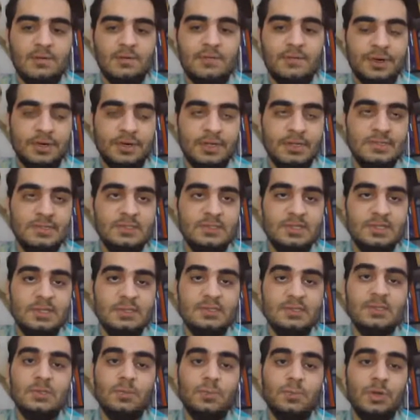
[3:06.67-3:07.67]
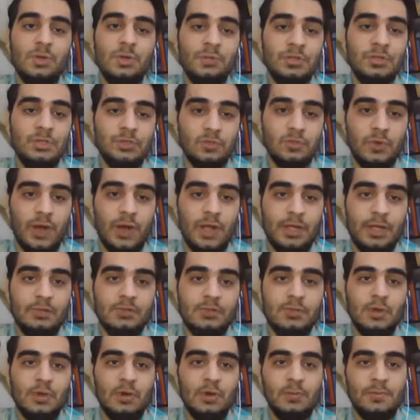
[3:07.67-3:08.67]
For instance, when we try
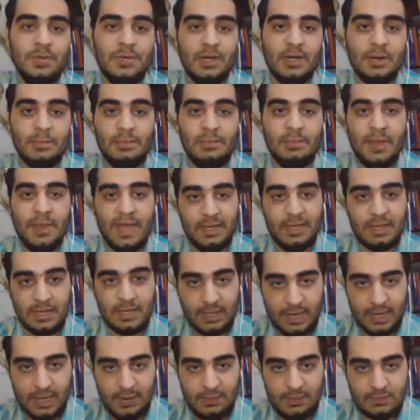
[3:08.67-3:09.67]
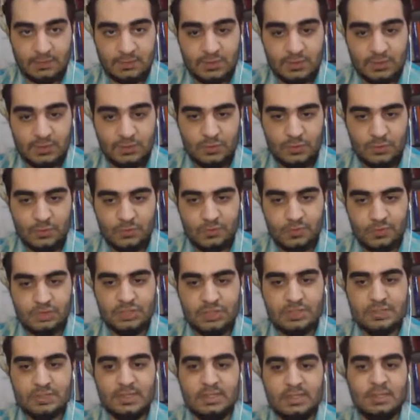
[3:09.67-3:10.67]
to open up a bank account, which
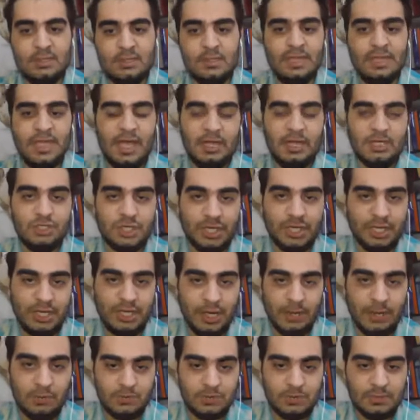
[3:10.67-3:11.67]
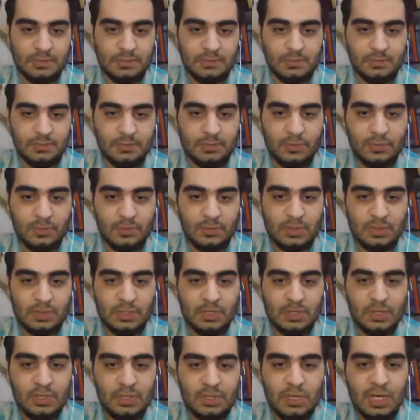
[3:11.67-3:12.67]
is a cash account,
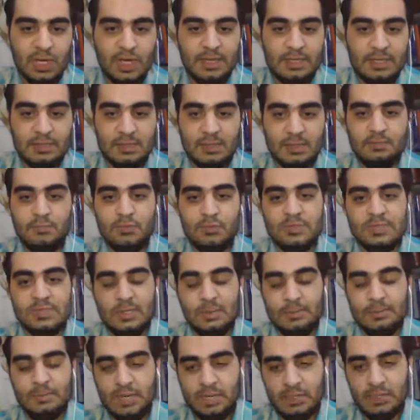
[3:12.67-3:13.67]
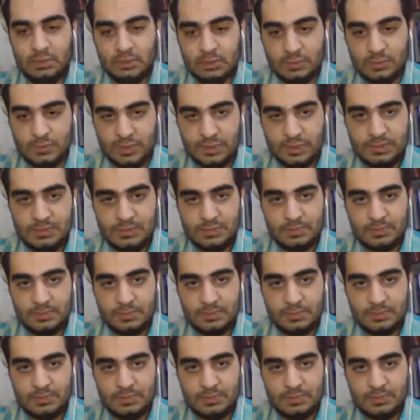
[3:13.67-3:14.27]
and put some money to it,